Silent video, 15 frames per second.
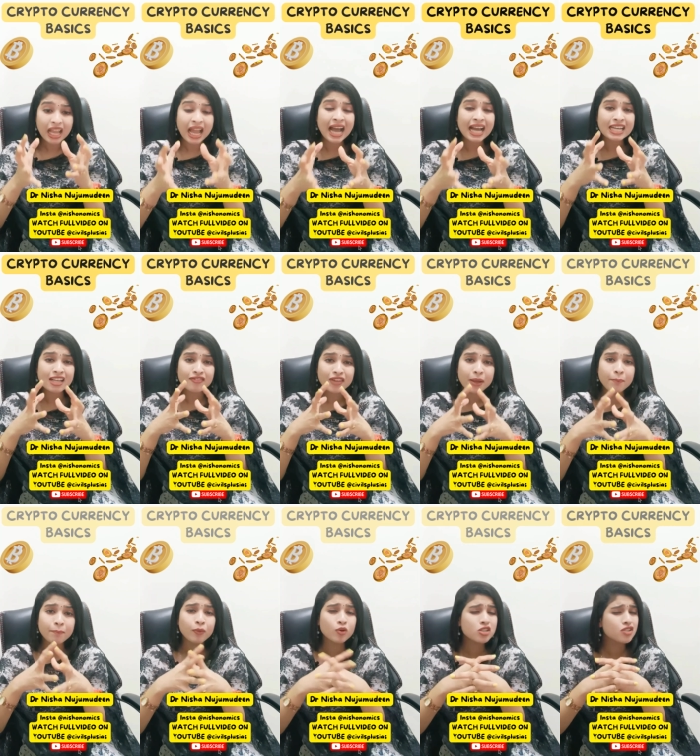and have
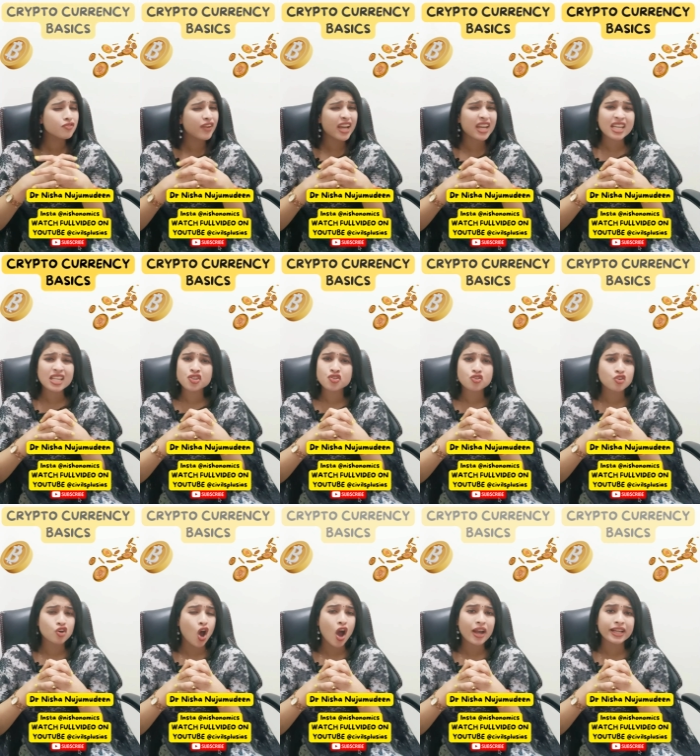imposed very
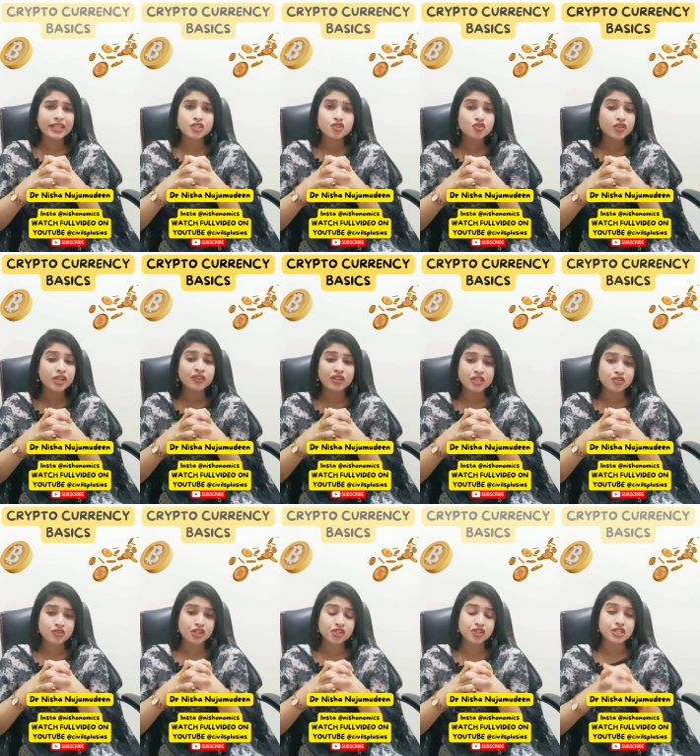strong and strict
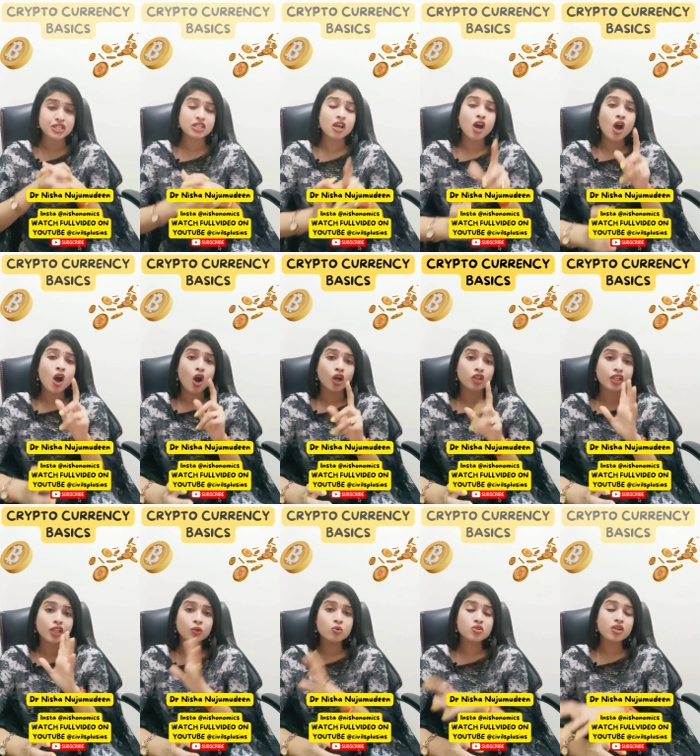restrictions on the
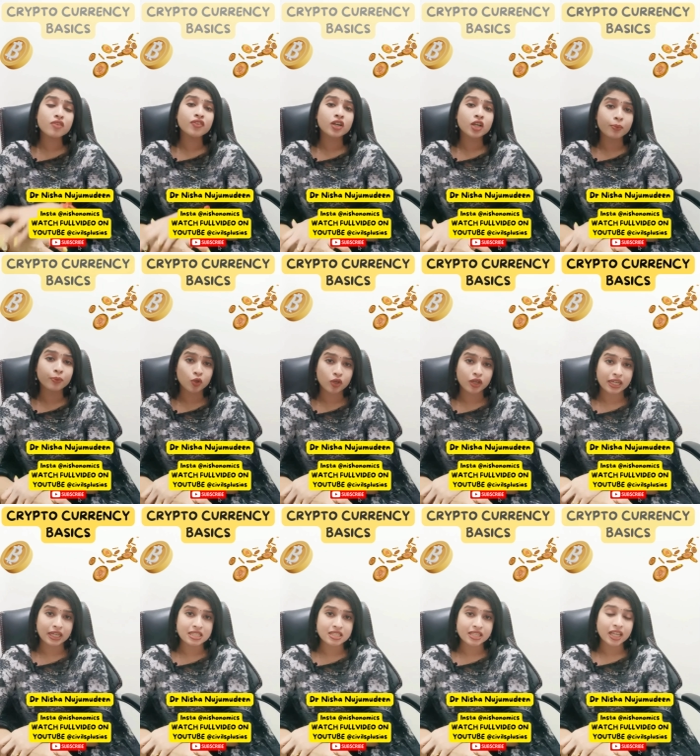use of
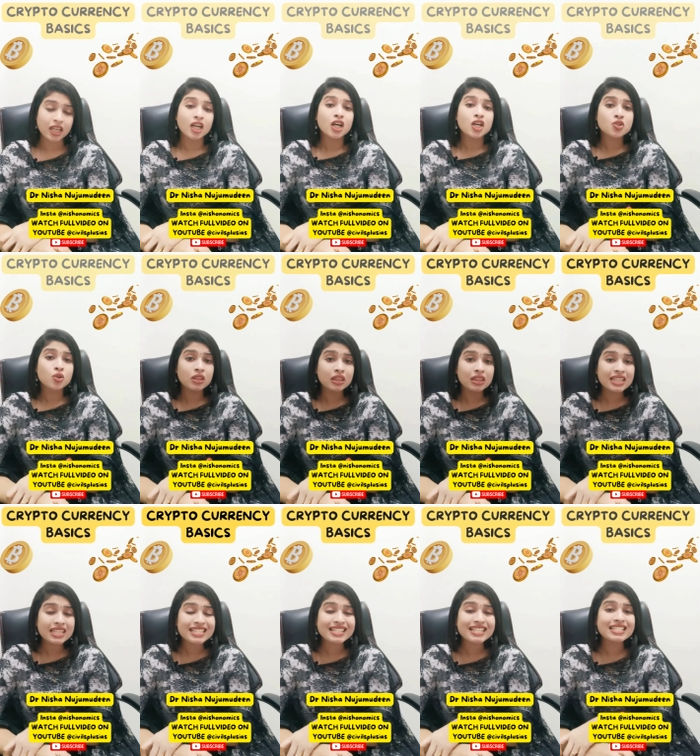cryptocurrency. So
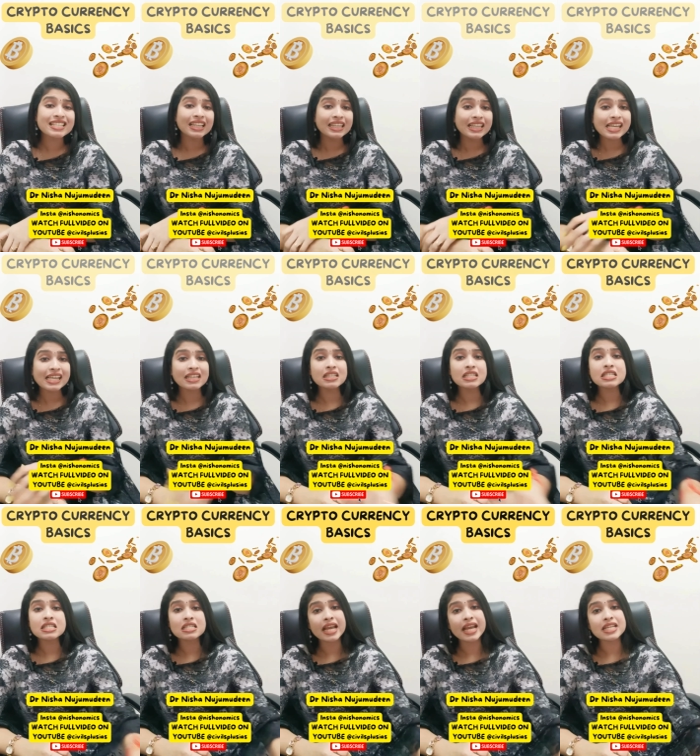this is the legal
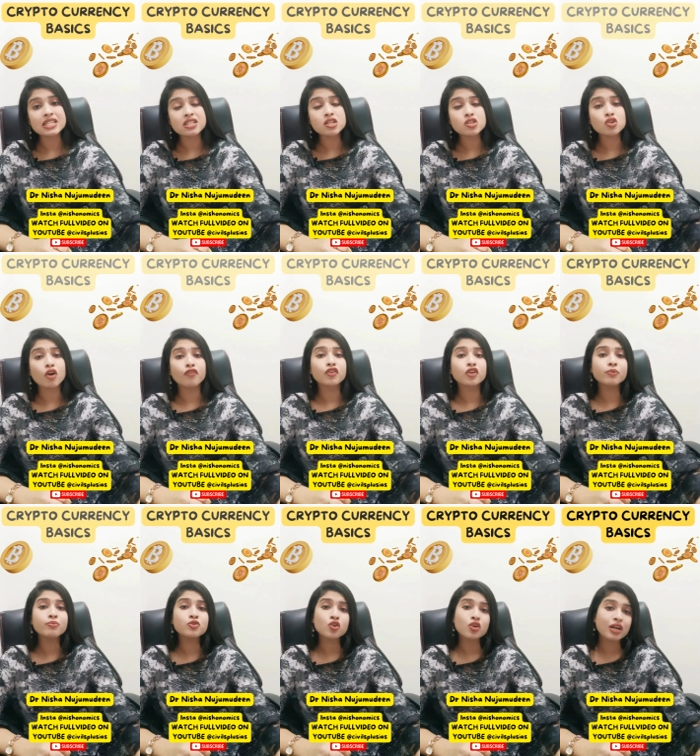status of
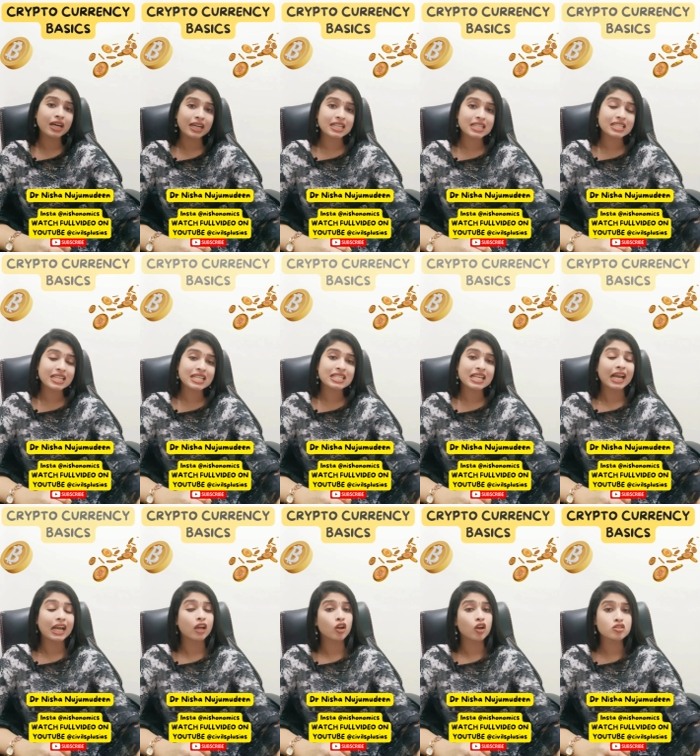cryptocurrencies
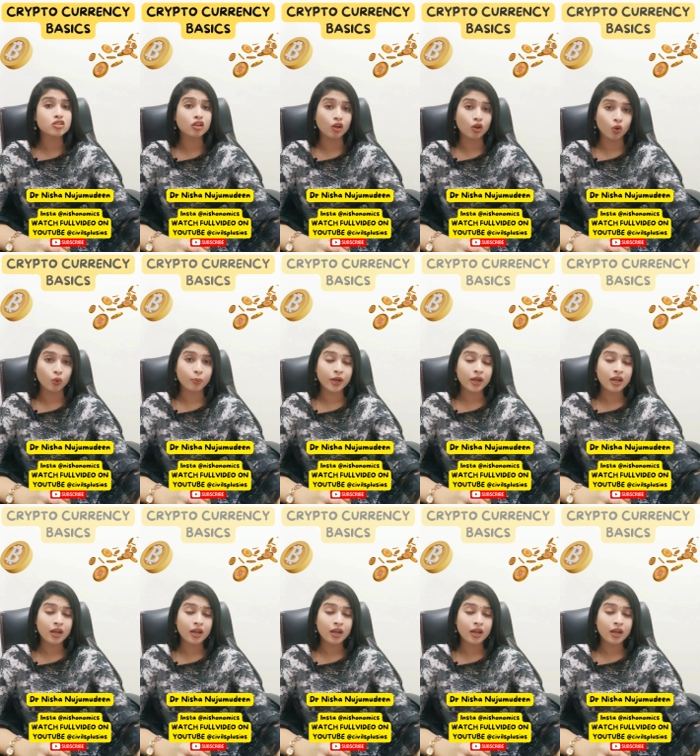across the globe,